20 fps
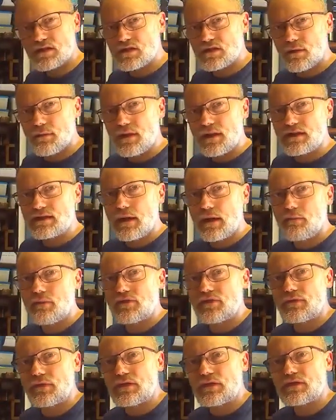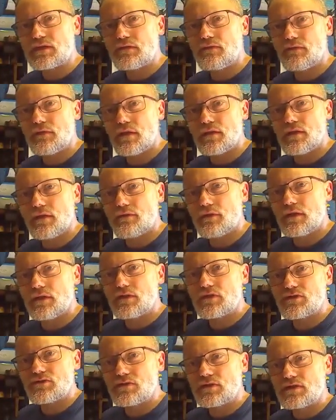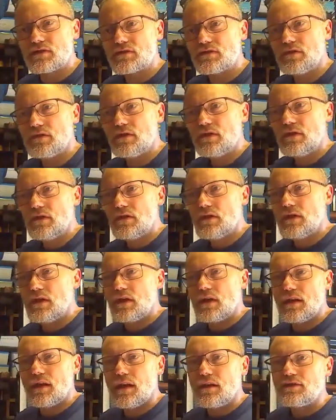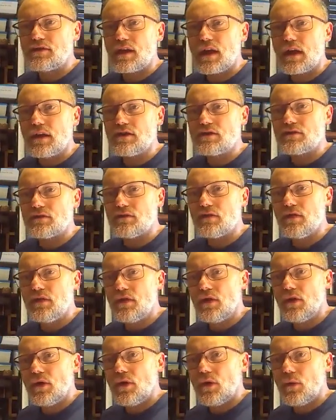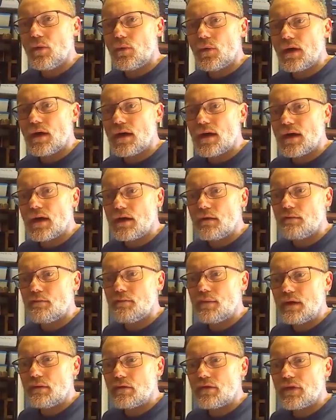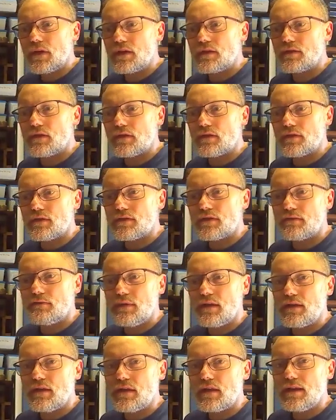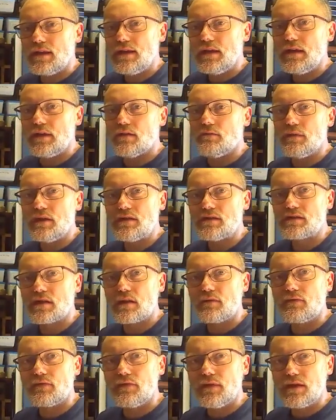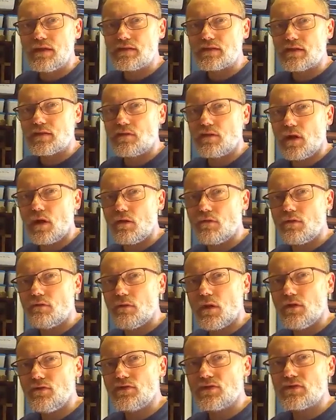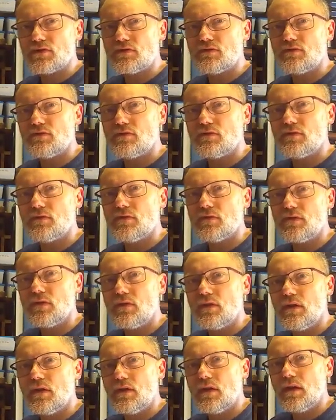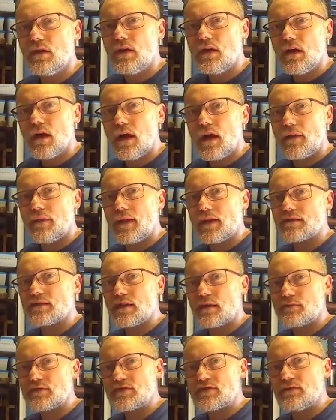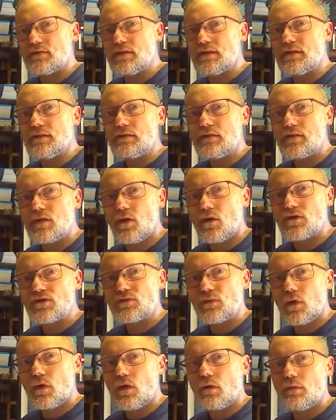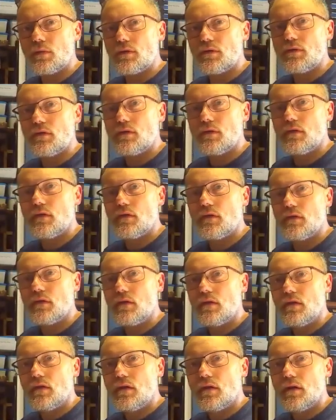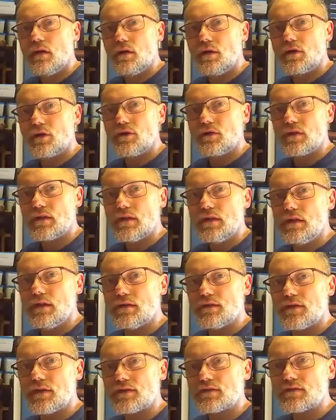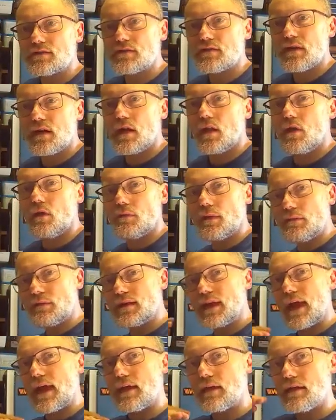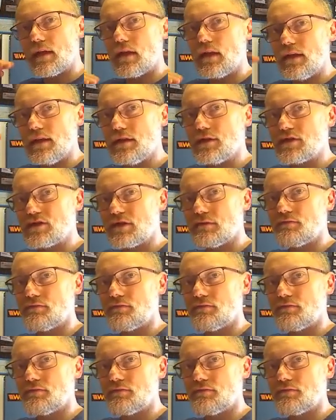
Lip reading: so many examples of this in different industries and in education, where people think that to be the leader means they need to know the most, and that's absolutely codswallop. A good leader doesn't. A lot of people get a leadership